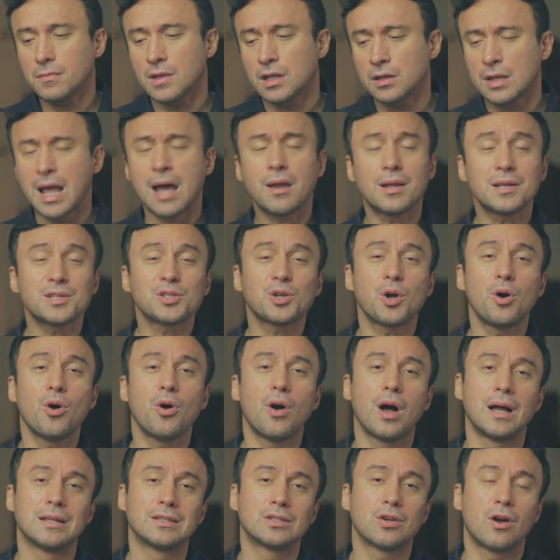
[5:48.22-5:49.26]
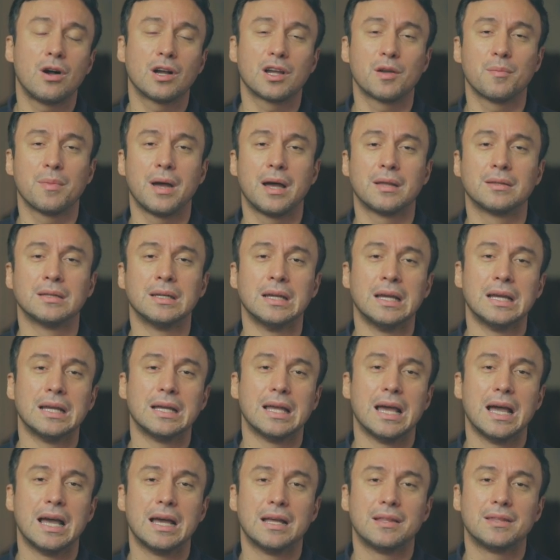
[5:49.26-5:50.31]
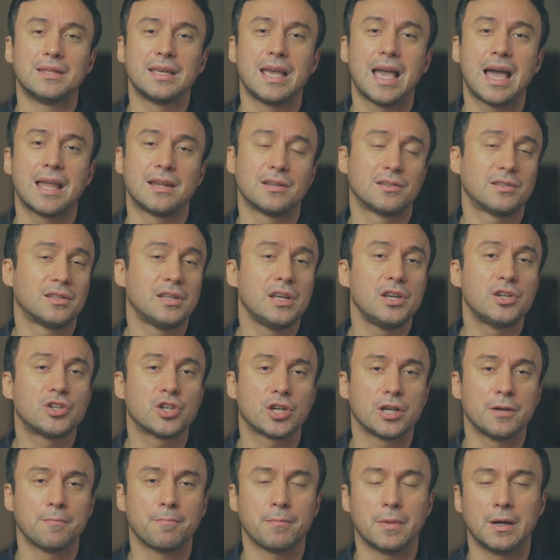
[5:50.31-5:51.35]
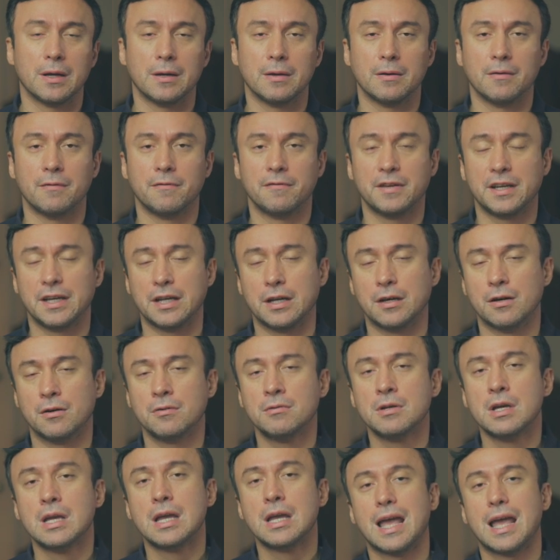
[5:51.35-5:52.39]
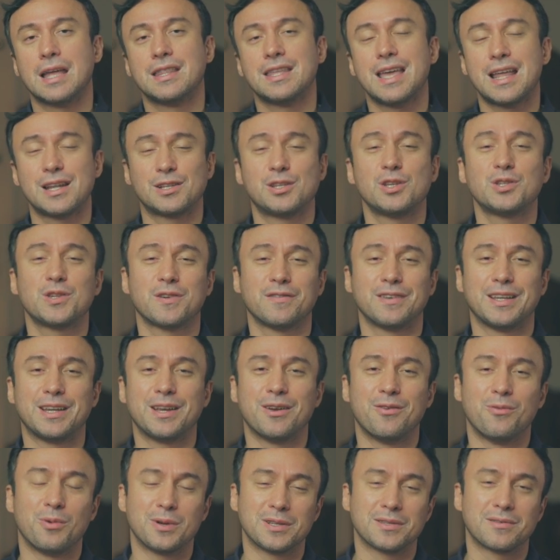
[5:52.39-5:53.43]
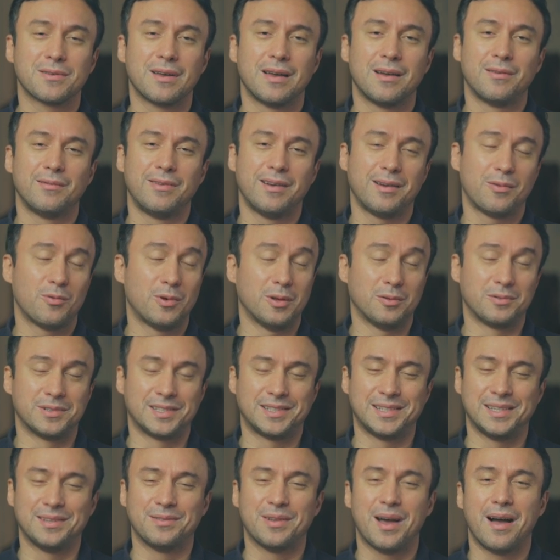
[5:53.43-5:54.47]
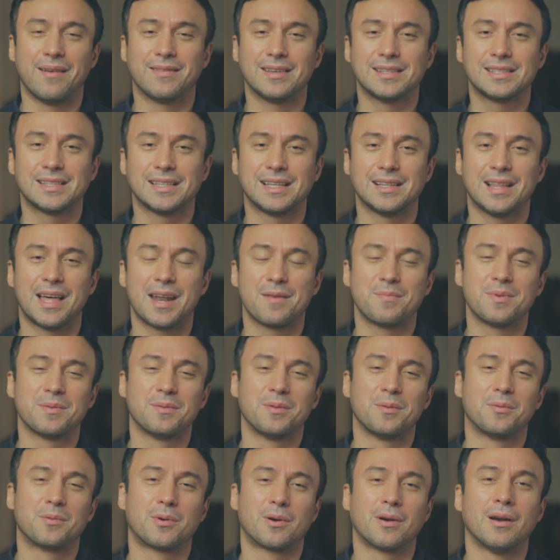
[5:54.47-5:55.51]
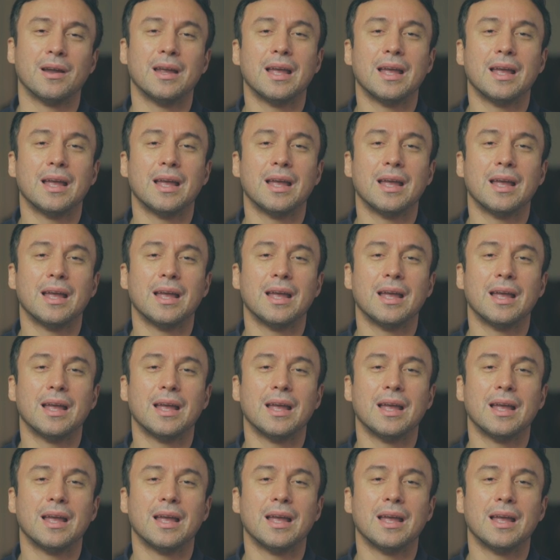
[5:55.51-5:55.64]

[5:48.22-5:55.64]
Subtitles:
Now let's go and talk about the anesthesia video. And the anesthesia video was very well received, obviously. A lot of people were